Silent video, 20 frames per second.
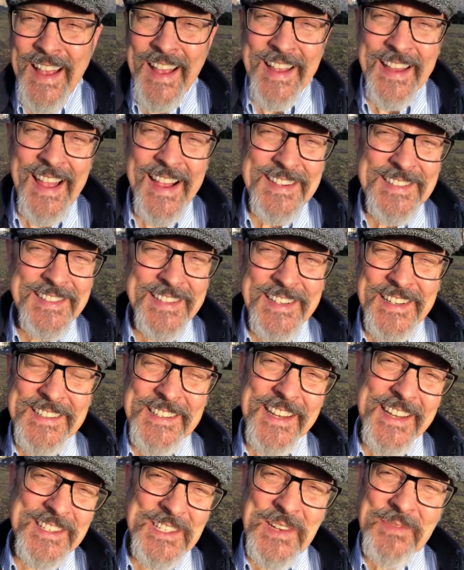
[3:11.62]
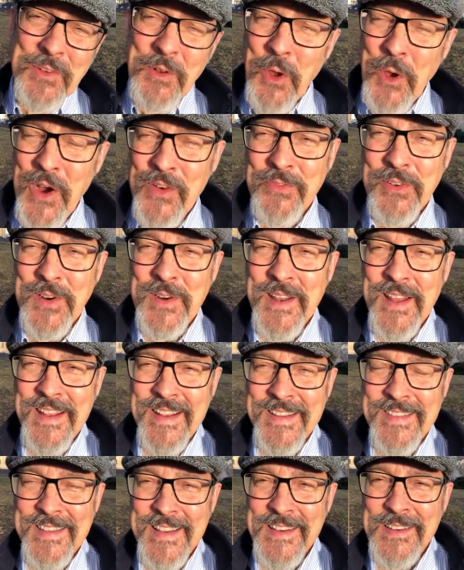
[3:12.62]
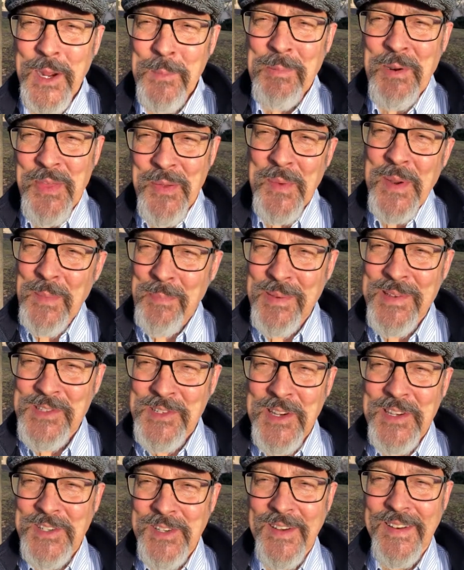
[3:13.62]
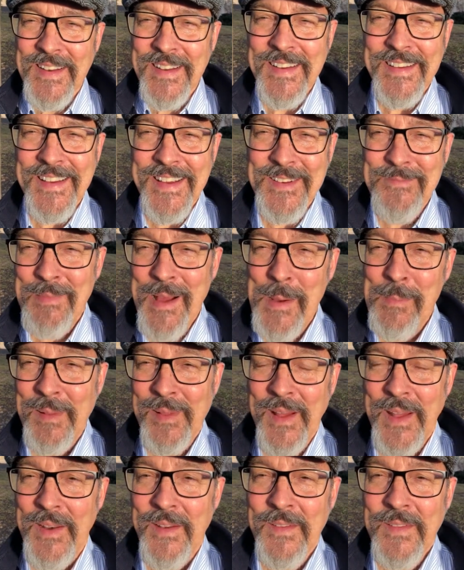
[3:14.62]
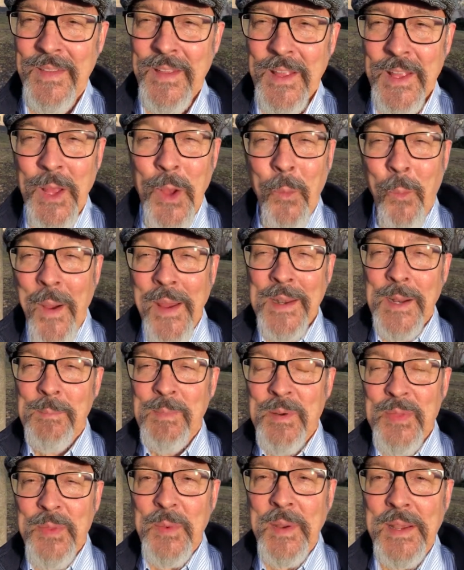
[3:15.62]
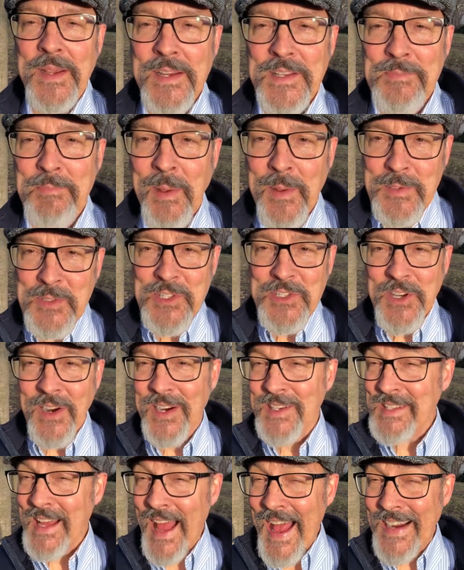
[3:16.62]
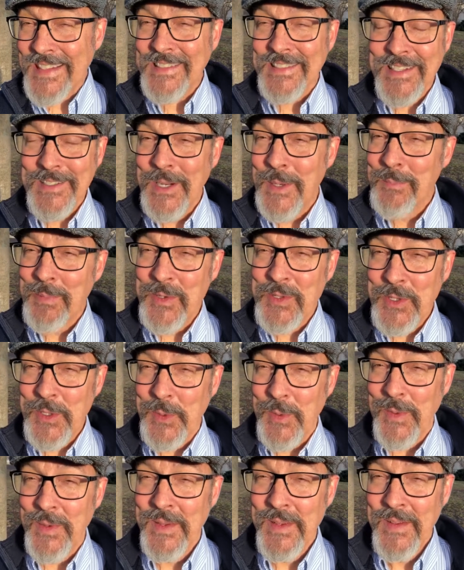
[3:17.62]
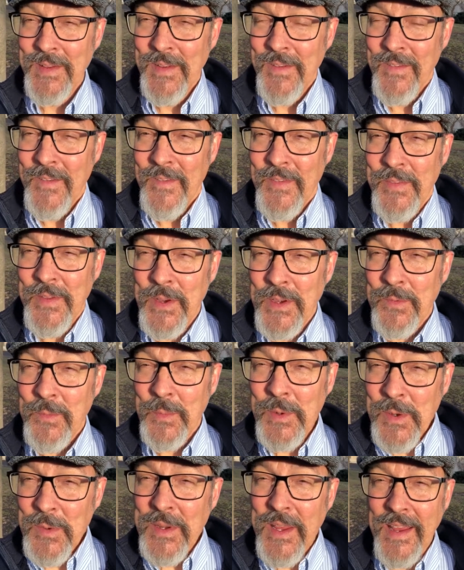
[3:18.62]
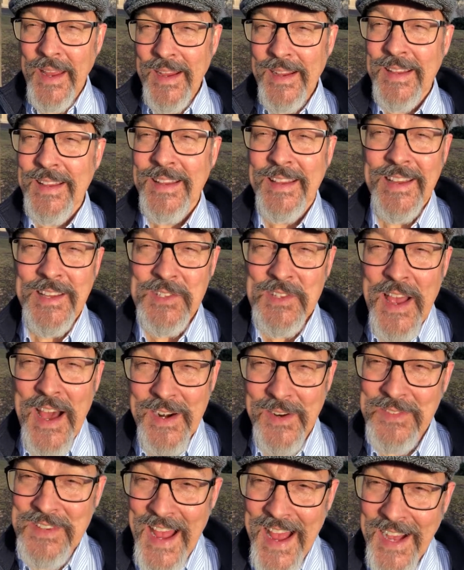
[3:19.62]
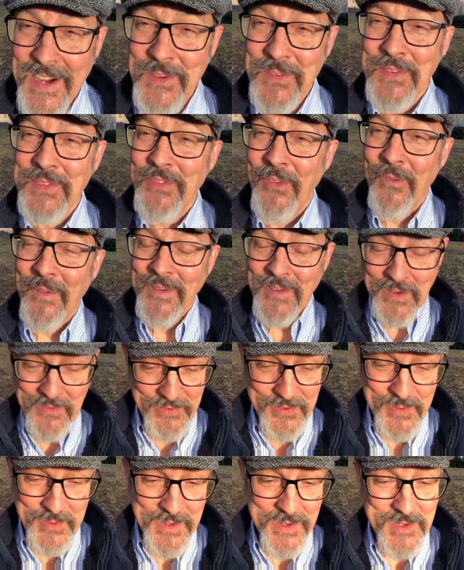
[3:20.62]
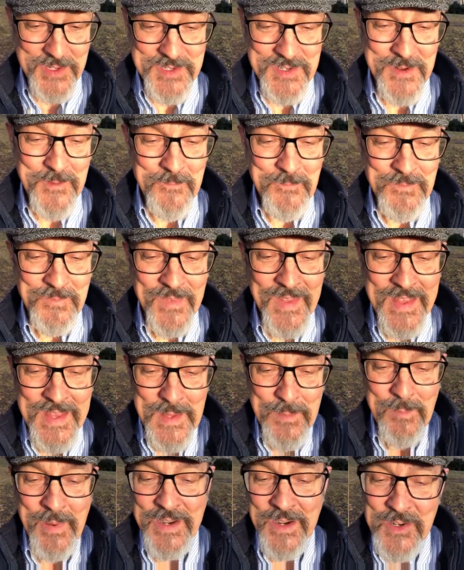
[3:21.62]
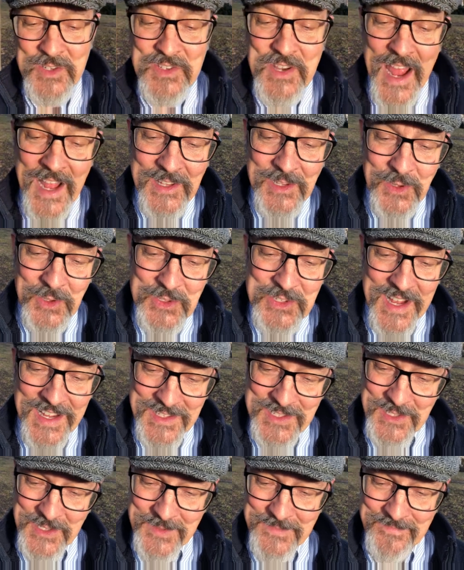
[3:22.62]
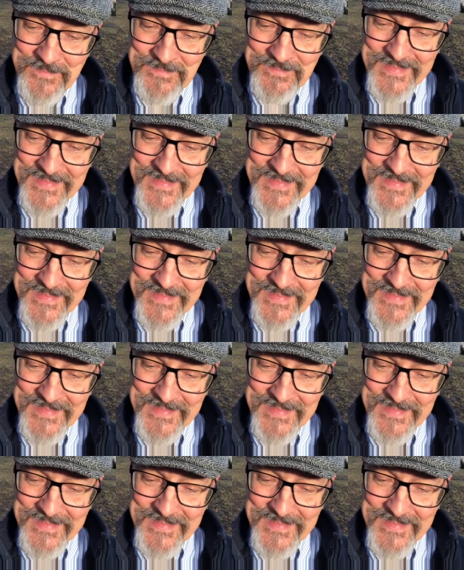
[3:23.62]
He actually is even offered the number 3 position in Babylon. Why number 3? Because Belshazzar is actually number 2. The real king is out of town for a few years. But here's Daniel's answer.